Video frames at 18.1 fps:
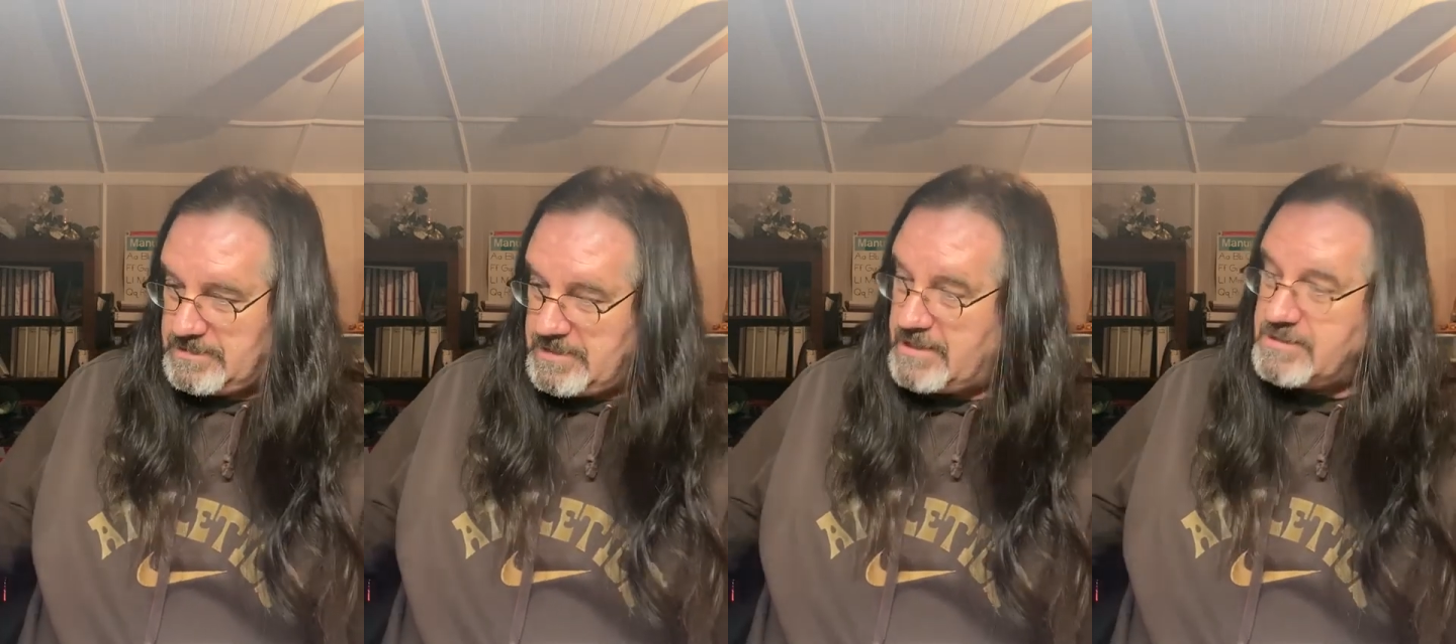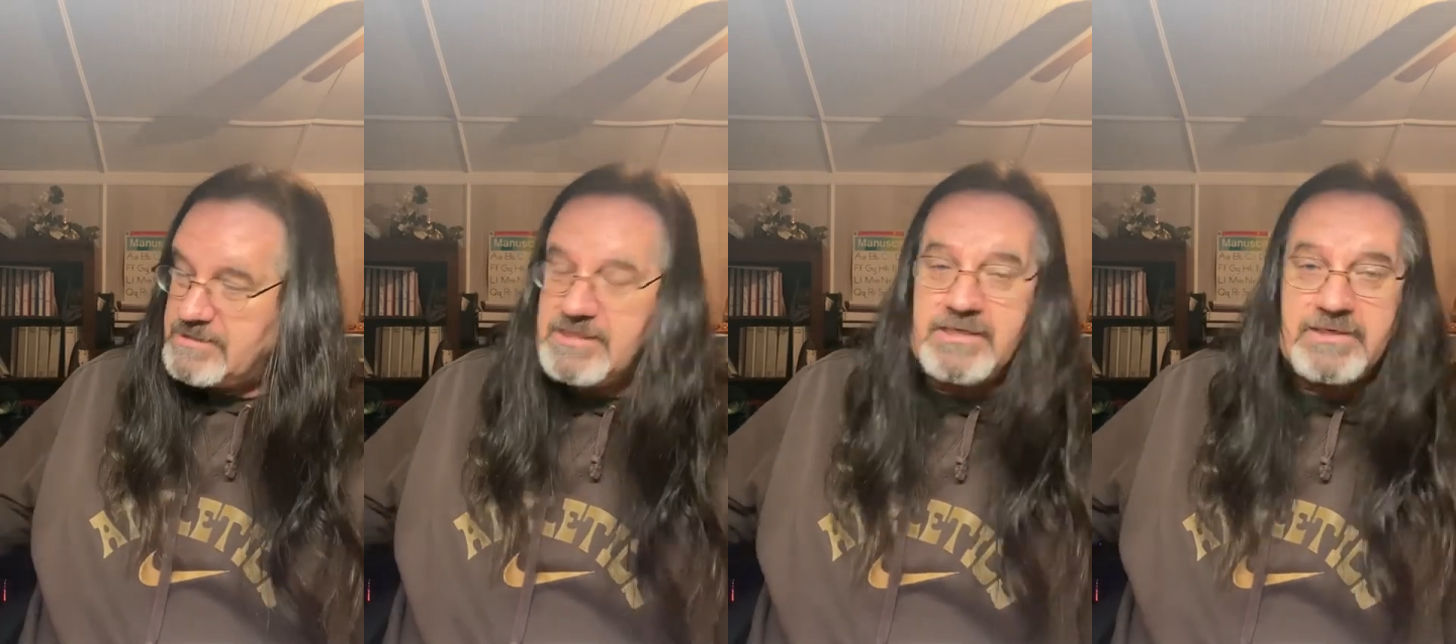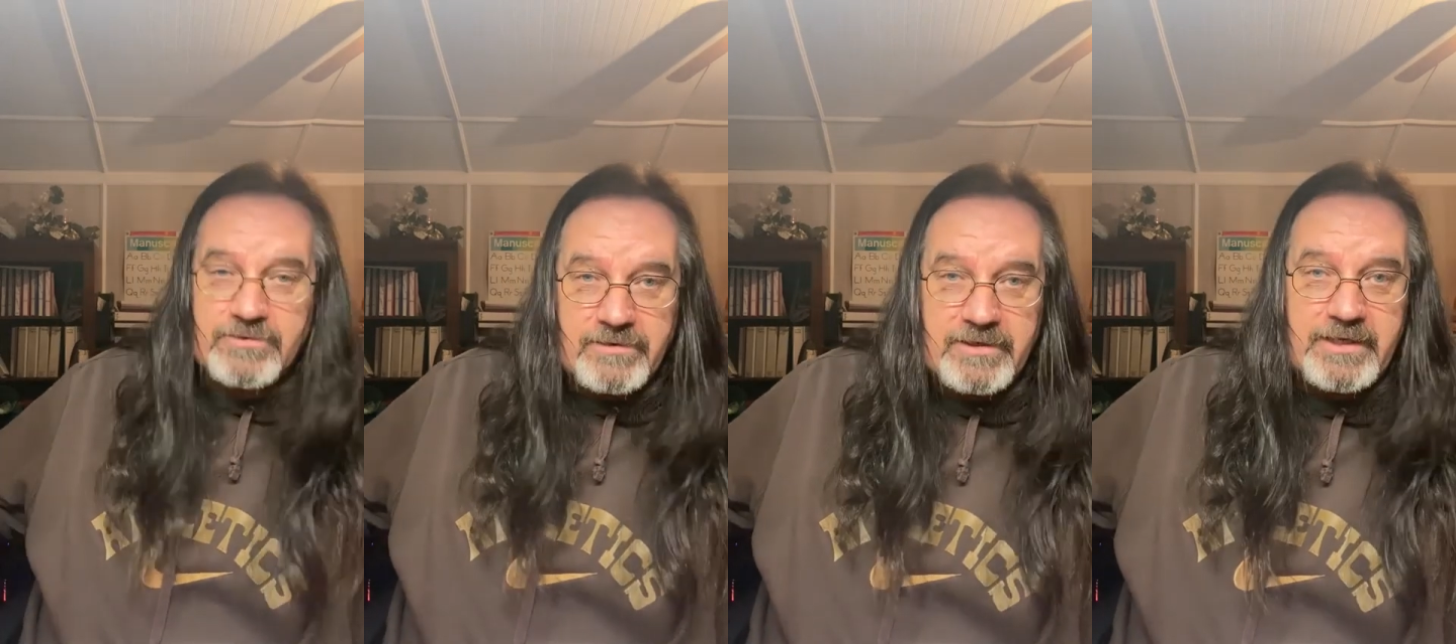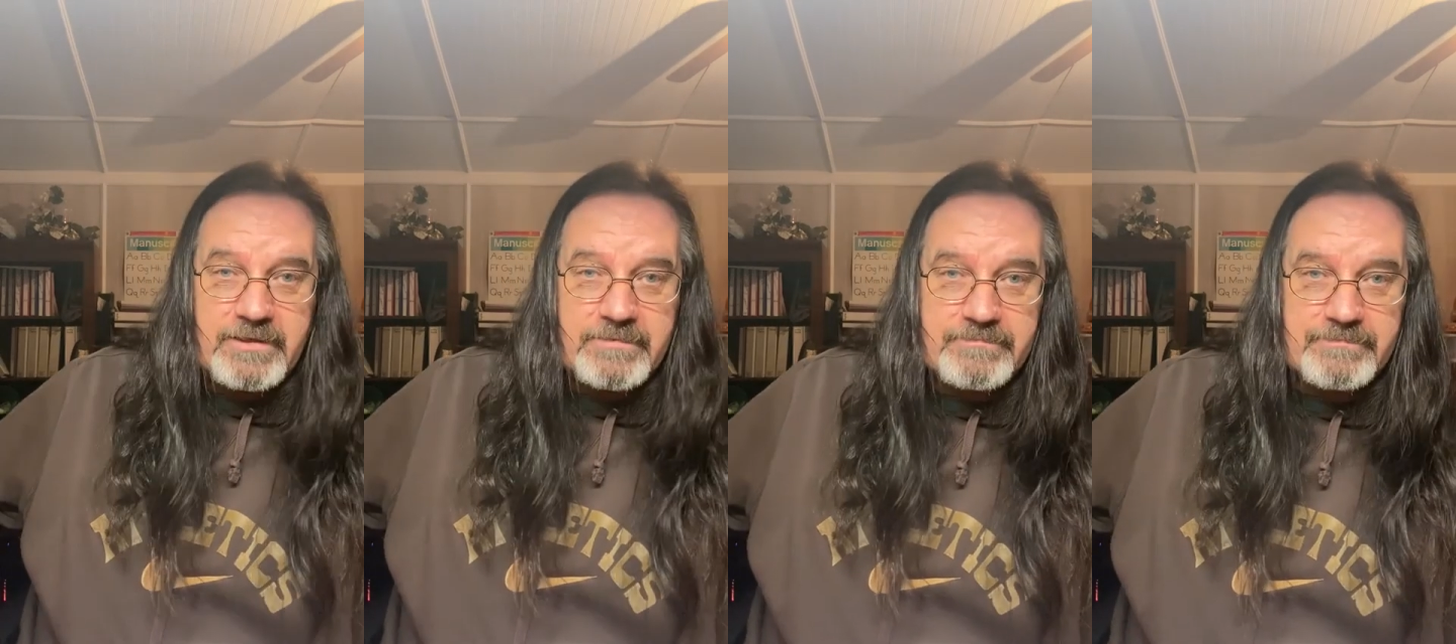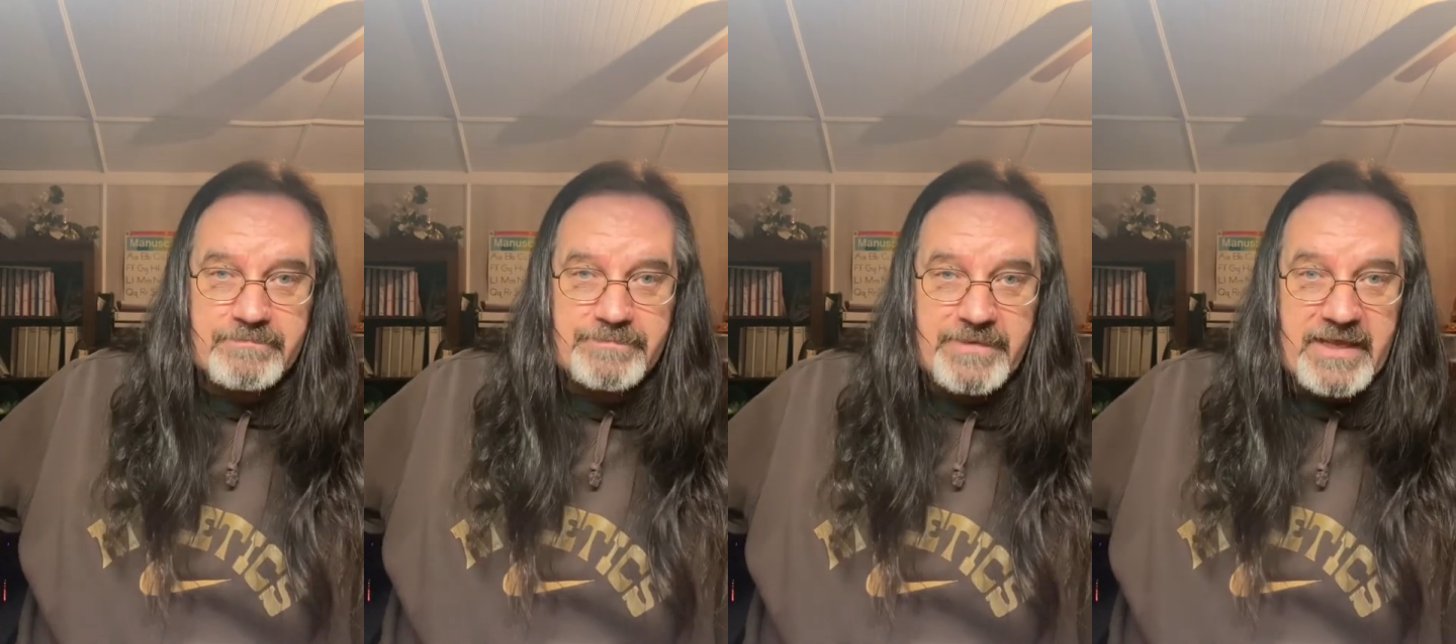
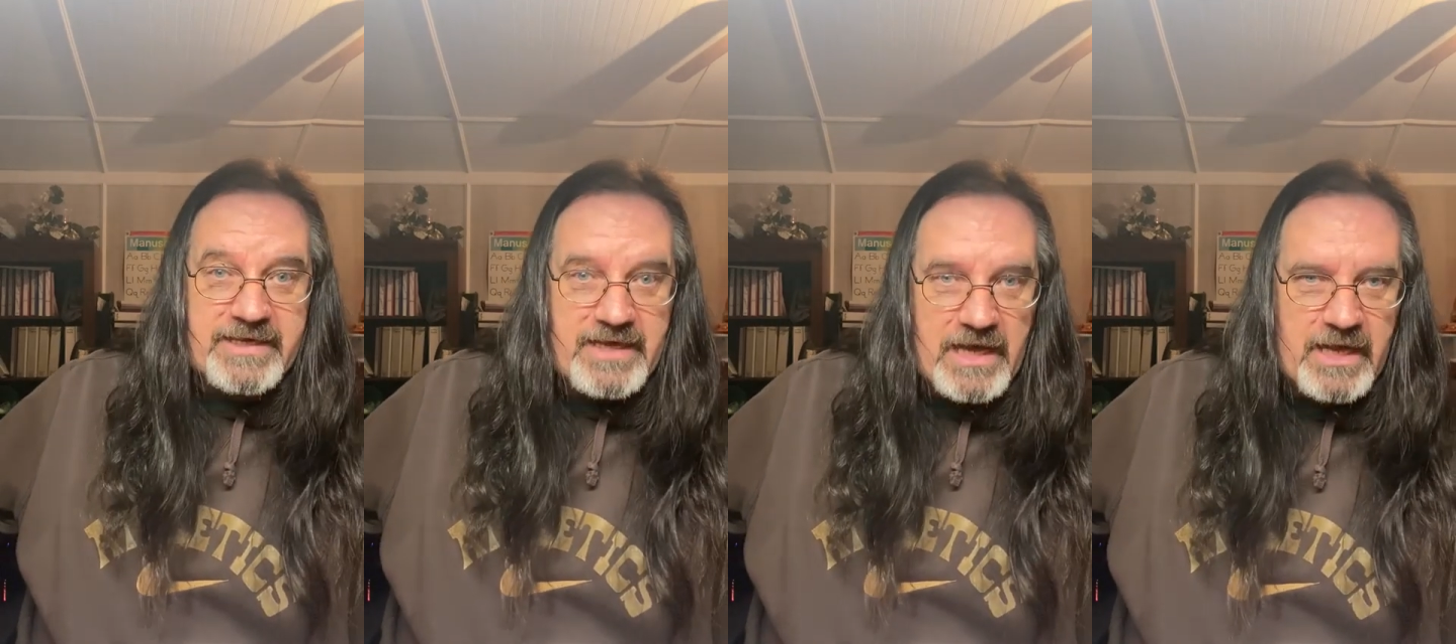They